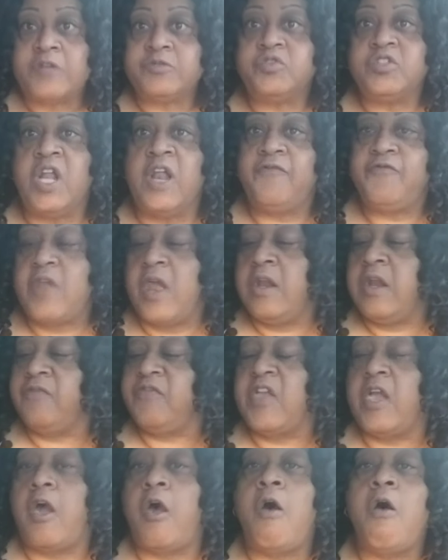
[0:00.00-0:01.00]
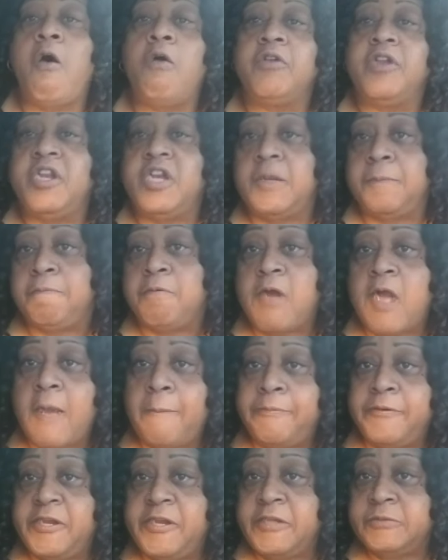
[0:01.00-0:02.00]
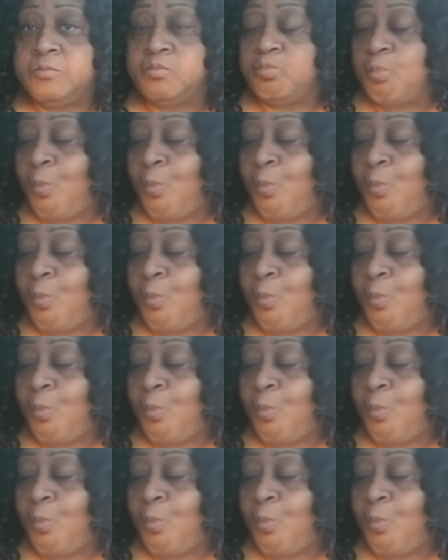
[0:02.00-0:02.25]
If, and if they own any property,